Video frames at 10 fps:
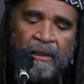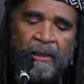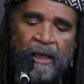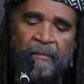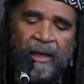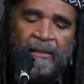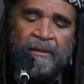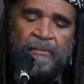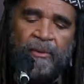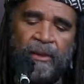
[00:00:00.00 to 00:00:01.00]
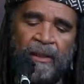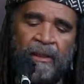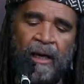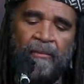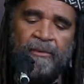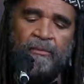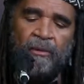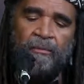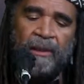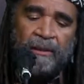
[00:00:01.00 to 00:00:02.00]
thereby supporting
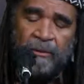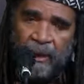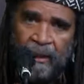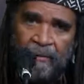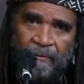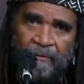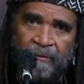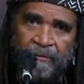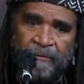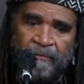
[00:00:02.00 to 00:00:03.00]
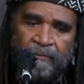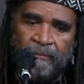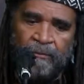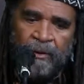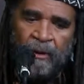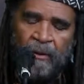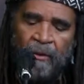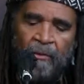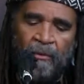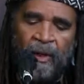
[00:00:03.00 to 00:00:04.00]
optimal mental health,
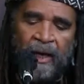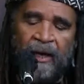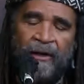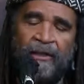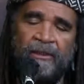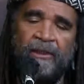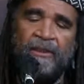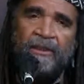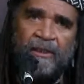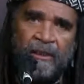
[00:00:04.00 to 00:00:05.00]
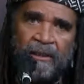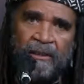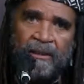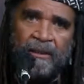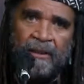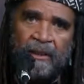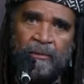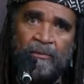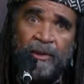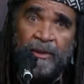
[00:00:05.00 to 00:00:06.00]
whereas sugar, the
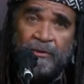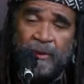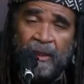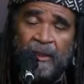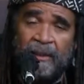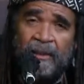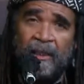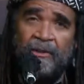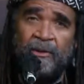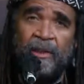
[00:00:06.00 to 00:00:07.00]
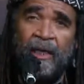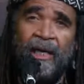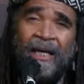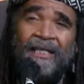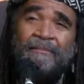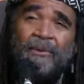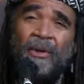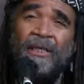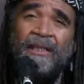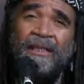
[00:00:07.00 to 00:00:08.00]
number one drug in this country, is
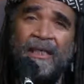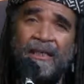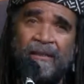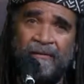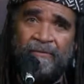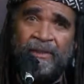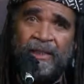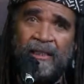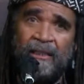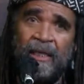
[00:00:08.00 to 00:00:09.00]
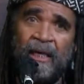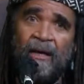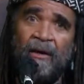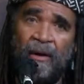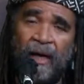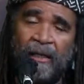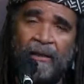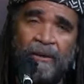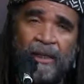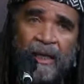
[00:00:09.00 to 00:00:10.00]
more addictive than crack
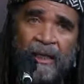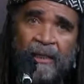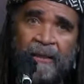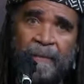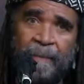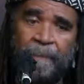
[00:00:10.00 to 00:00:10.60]
cocaine.